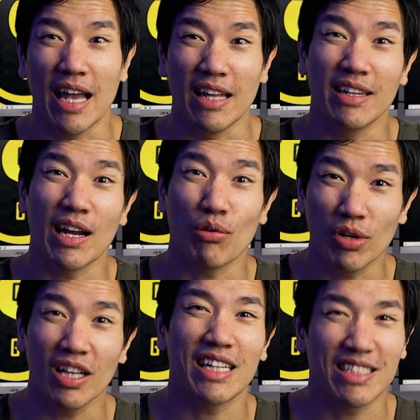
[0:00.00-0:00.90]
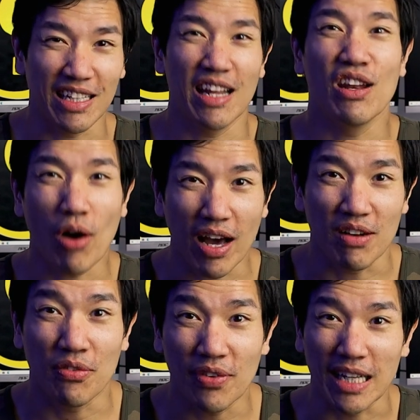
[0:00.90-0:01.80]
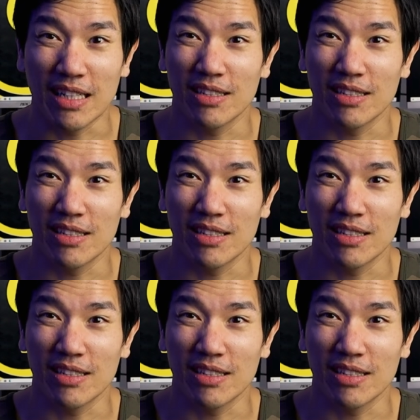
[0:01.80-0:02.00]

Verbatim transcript: And then I realized I didn't know how to fight.